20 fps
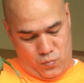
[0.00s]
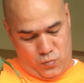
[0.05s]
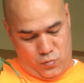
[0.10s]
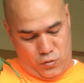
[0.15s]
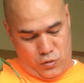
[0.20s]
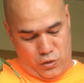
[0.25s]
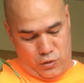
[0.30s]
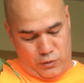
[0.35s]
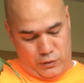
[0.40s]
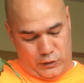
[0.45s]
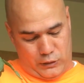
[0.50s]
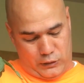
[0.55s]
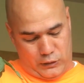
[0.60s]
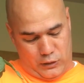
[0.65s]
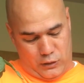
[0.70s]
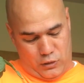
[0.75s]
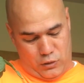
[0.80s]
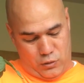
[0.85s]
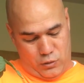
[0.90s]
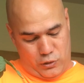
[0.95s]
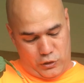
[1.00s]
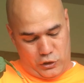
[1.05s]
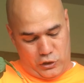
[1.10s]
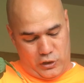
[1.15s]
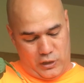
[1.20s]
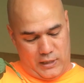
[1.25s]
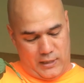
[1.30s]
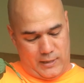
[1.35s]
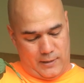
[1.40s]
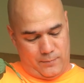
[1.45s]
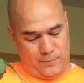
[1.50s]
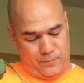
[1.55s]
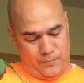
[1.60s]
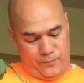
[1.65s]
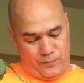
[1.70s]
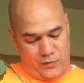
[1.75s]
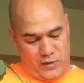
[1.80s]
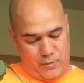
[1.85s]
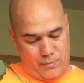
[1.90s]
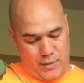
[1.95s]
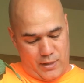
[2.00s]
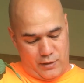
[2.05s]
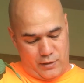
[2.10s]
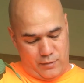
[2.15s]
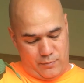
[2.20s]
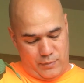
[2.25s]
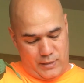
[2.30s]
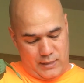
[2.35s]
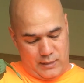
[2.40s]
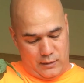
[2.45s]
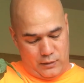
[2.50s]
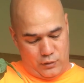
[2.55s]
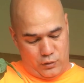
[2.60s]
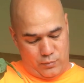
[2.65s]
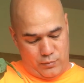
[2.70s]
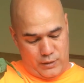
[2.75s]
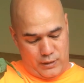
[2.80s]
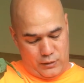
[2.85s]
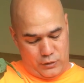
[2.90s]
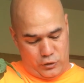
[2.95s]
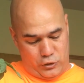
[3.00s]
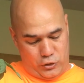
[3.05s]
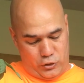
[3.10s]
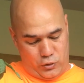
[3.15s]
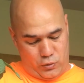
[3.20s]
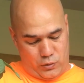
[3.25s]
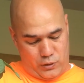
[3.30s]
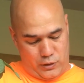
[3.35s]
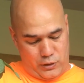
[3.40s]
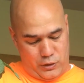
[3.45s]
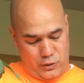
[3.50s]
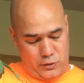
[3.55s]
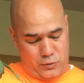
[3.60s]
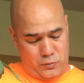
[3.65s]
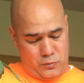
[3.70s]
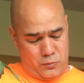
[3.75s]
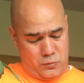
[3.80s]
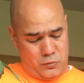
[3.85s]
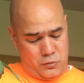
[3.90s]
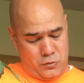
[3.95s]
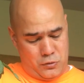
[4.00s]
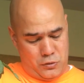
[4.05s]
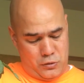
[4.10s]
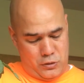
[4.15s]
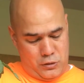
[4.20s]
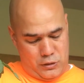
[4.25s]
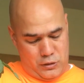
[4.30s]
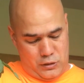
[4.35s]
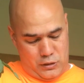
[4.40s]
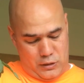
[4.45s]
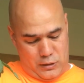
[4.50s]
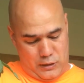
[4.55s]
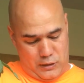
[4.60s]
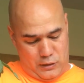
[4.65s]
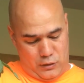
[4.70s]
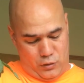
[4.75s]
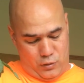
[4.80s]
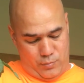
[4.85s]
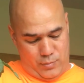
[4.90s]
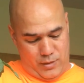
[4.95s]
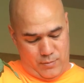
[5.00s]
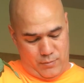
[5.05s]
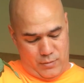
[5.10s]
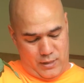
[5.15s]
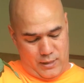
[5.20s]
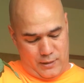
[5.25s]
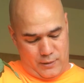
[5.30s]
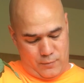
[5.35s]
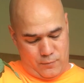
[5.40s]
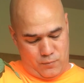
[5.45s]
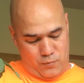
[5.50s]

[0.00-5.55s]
Go as slow as you can. Better to be a little bit short than a little bit big.